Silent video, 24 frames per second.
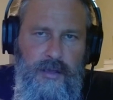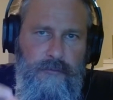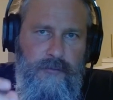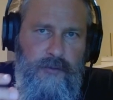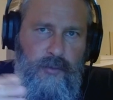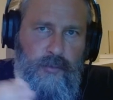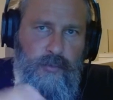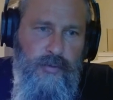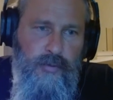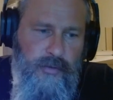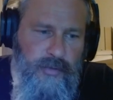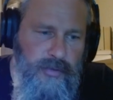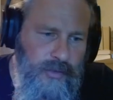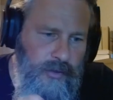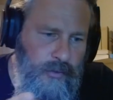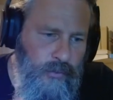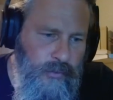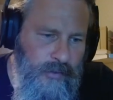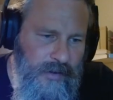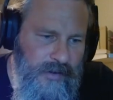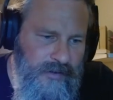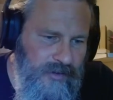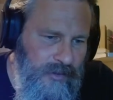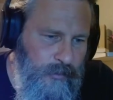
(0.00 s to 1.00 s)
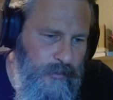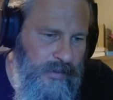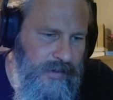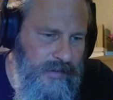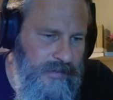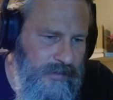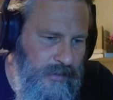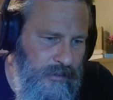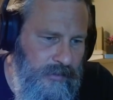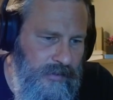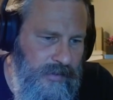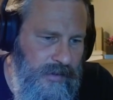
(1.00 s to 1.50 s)
If you put the
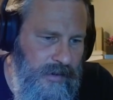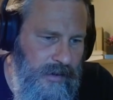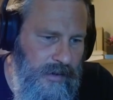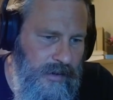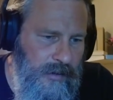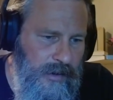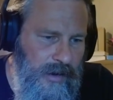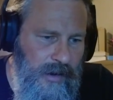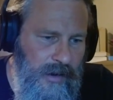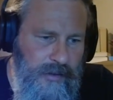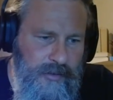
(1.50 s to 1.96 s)
recipes out there and